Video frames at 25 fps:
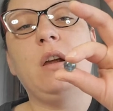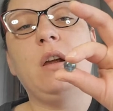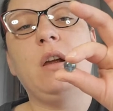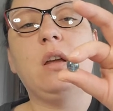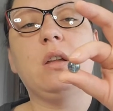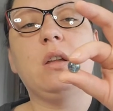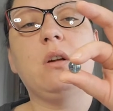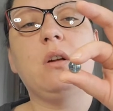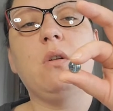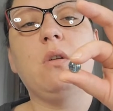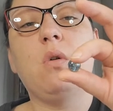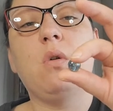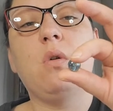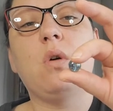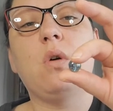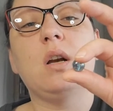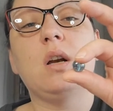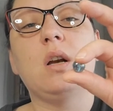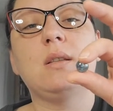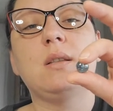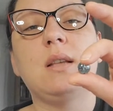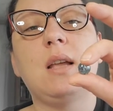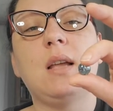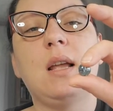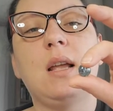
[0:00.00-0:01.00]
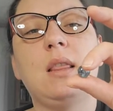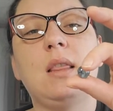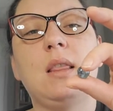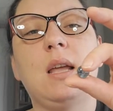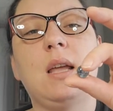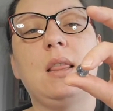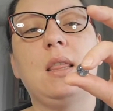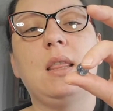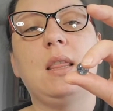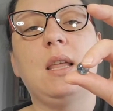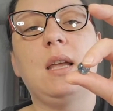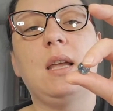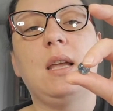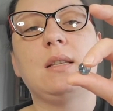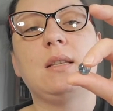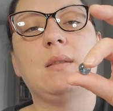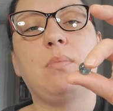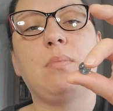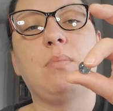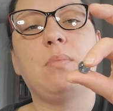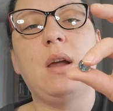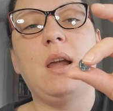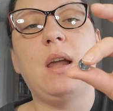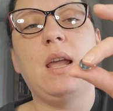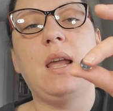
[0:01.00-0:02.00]
clear quartz and then they
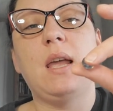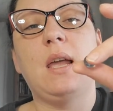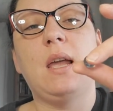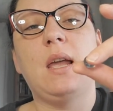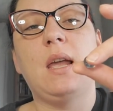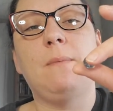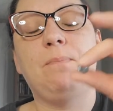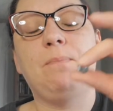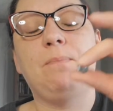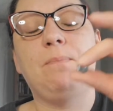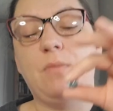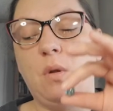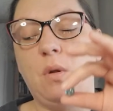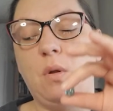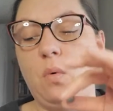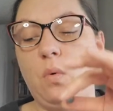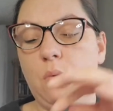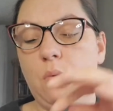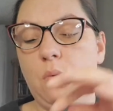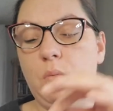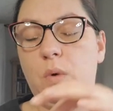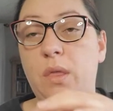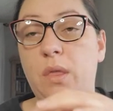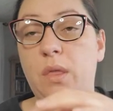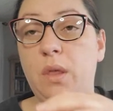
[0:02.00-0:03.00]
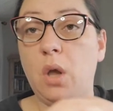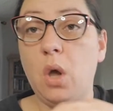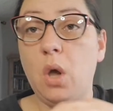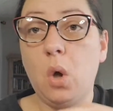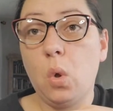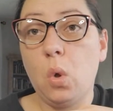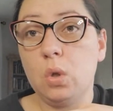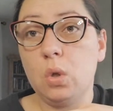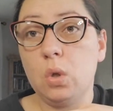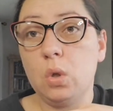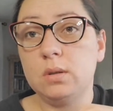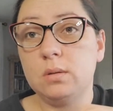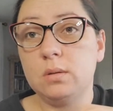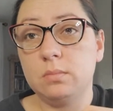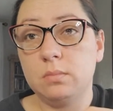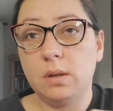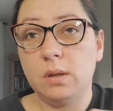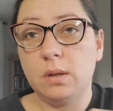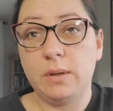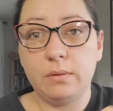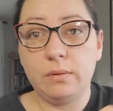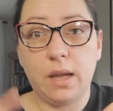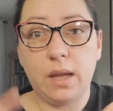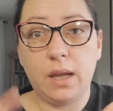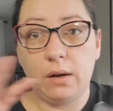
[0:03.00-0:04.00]
spray it with gold,
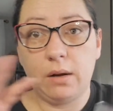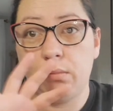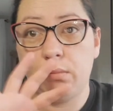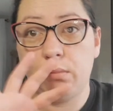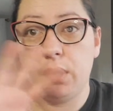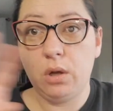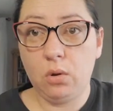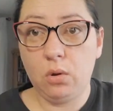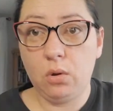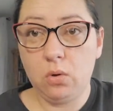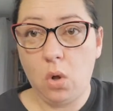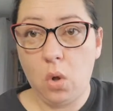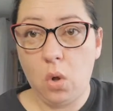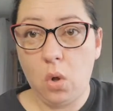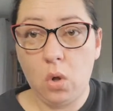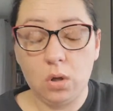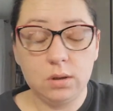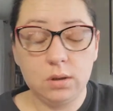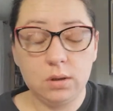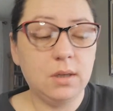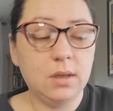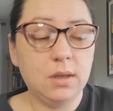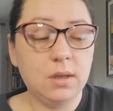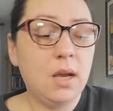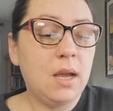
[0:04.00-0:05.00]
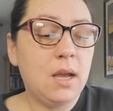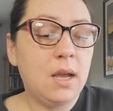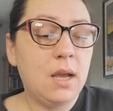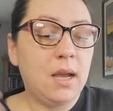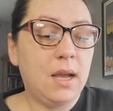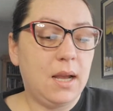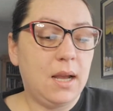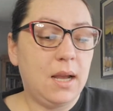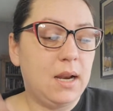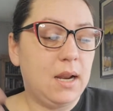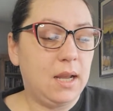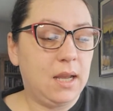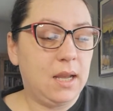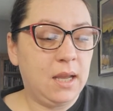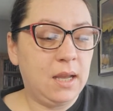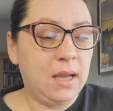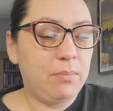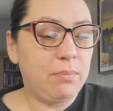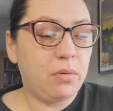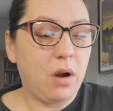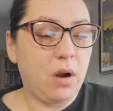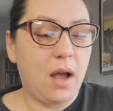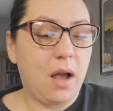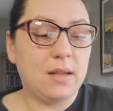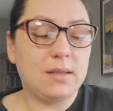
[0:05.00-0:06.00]
with like real gold in a heat
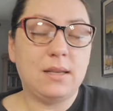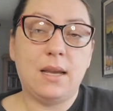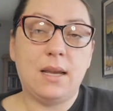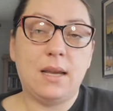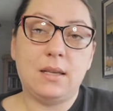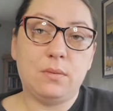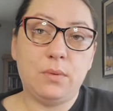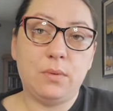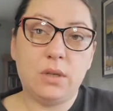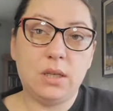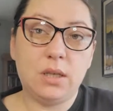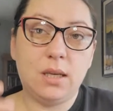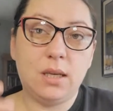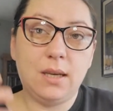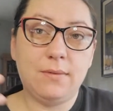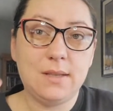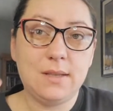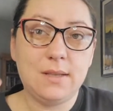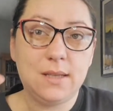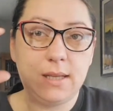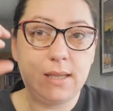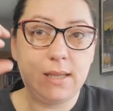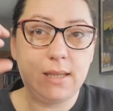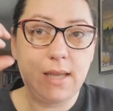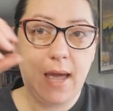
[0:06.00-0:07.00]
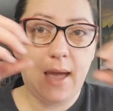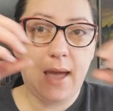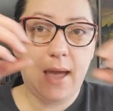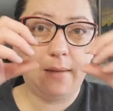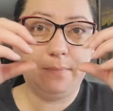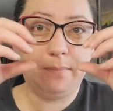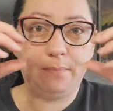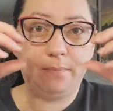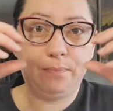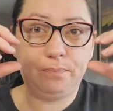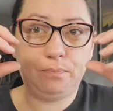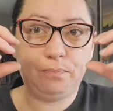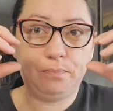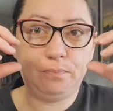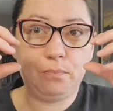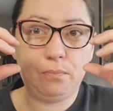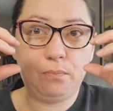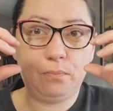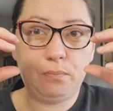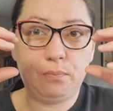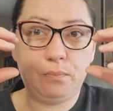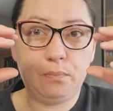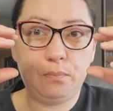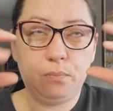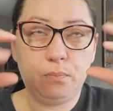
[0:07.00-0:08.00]
process, which gives it that
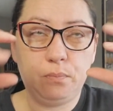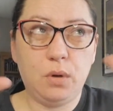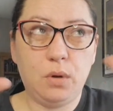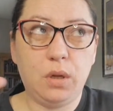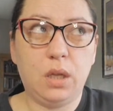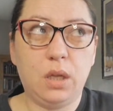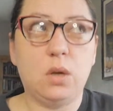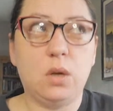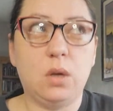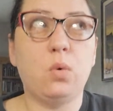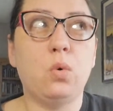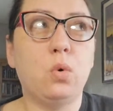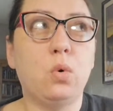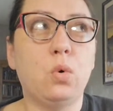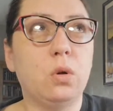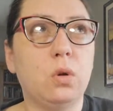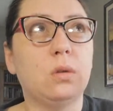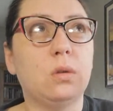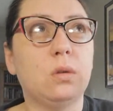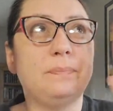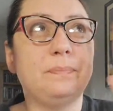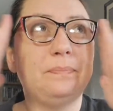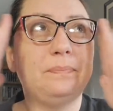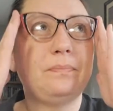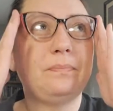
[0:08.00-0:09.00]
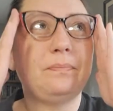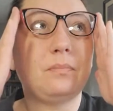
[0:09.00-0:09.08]
really cool